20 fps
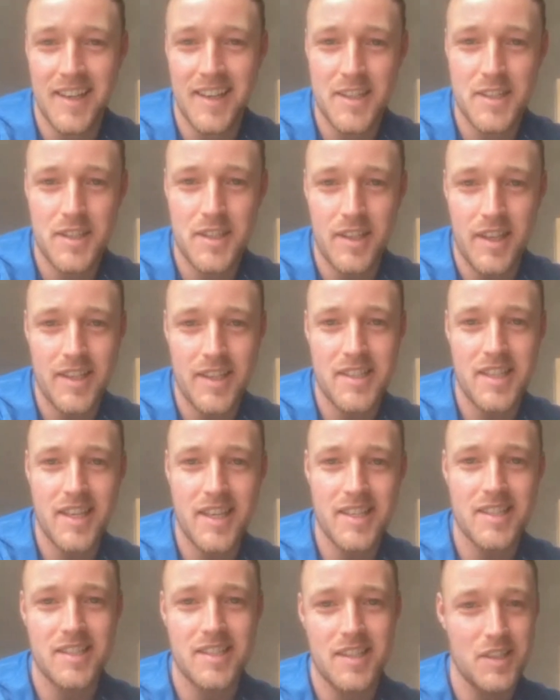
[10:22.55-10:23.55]
It
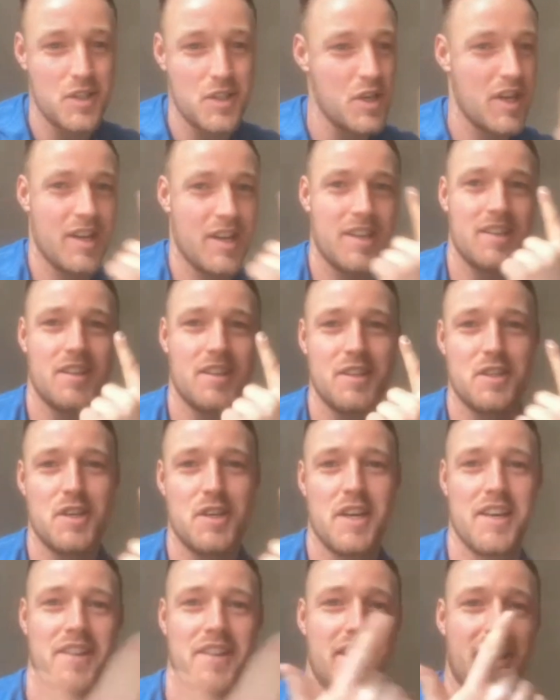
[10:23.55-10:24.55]
is the J and
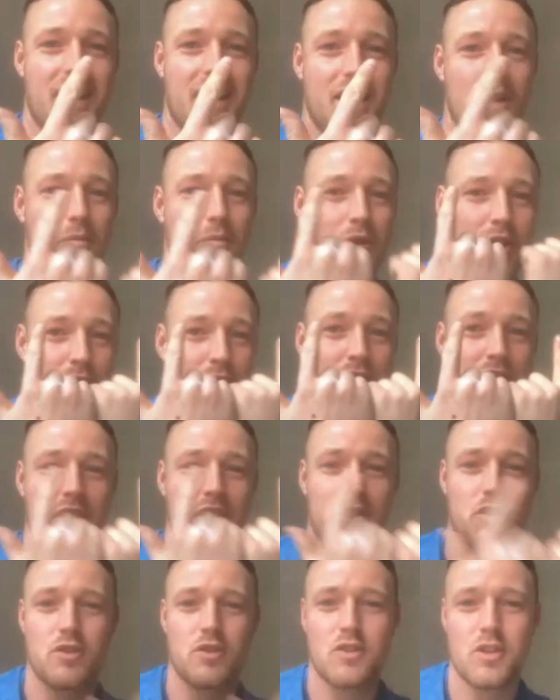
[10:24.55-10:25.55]
the L, but obviously
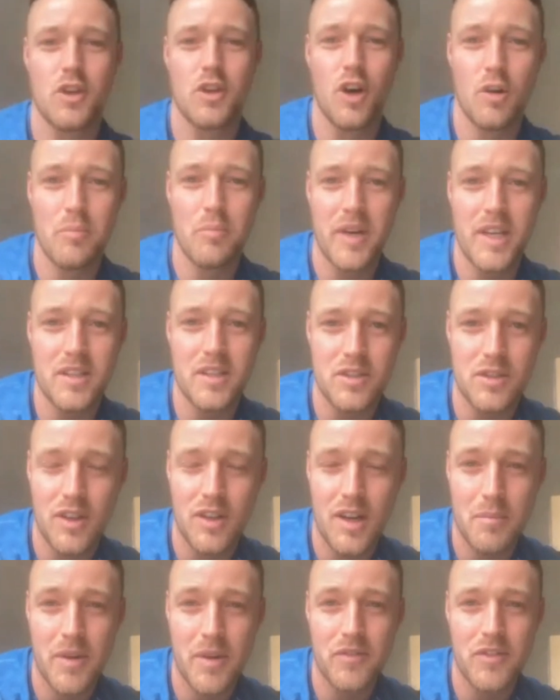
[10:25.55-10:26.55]
he doesn't score many, so
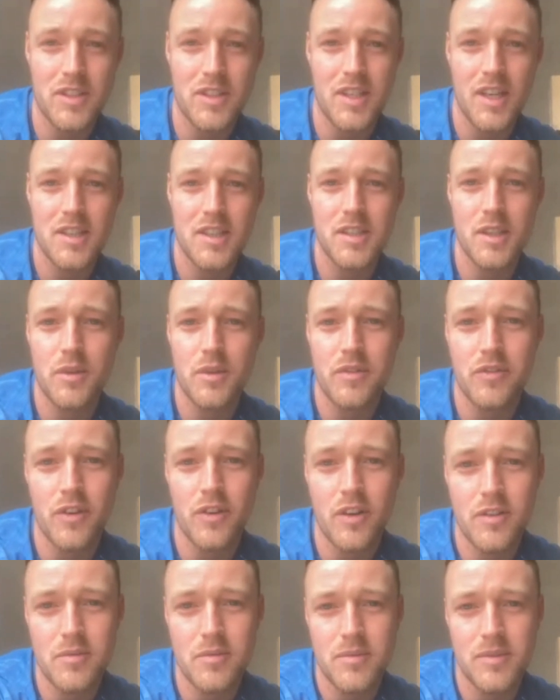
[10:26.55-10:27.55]
I'm going to start doing it
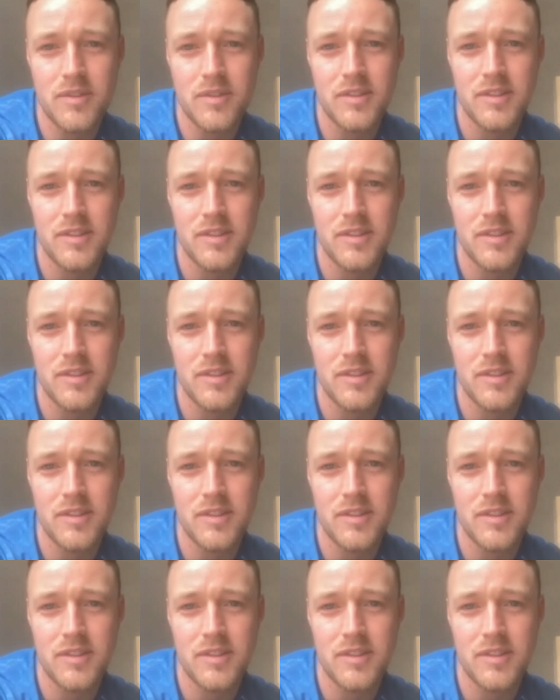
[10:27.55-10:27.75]
for him.